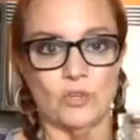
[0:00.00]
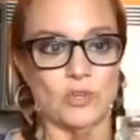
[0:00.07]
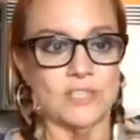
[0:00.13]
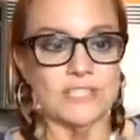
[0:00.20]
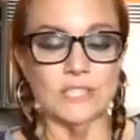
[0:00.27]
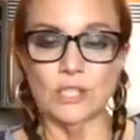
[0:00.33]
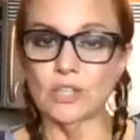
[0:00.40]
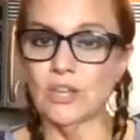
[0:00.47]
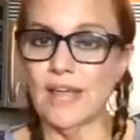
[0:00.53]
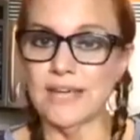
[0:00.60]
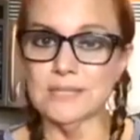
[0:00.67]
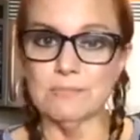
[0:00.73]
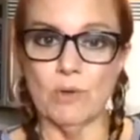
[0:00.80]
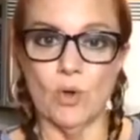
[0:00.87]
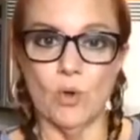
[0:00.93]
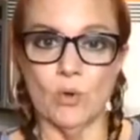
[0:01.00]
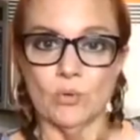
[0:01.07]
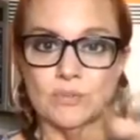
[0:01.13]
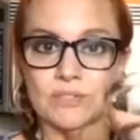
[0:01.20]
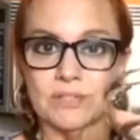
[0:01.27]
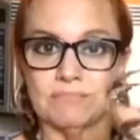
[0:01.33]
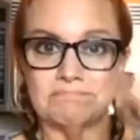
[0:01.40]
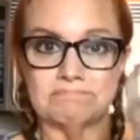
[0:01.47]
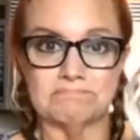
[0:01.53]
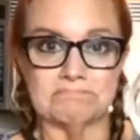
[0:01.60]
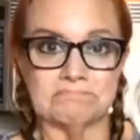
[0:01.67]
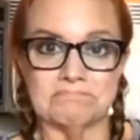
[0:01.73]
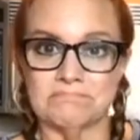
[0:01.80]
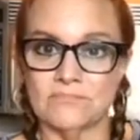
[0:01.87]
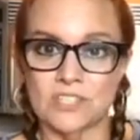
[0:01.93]
They're just little glass bowls,
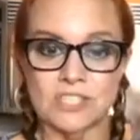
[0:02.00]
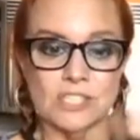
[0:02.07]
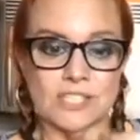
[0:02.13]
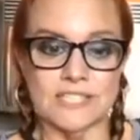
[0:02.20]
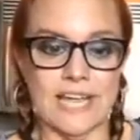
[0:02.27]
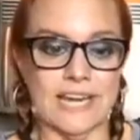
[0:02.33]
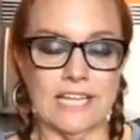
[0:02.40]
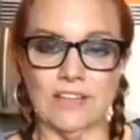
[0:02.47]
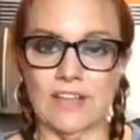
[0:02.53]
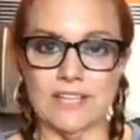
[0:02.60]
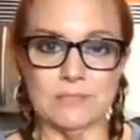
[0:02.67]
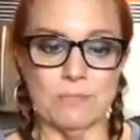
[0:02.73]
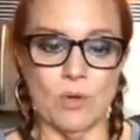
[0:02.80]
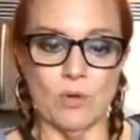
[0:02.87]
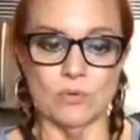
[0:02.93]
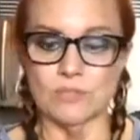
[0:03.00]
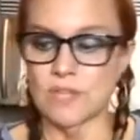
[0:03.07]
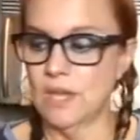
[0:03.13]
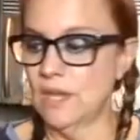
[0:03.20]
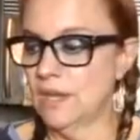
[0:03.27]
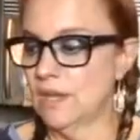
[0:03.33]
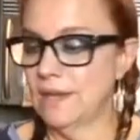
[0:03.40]
just little tiny glass bowls.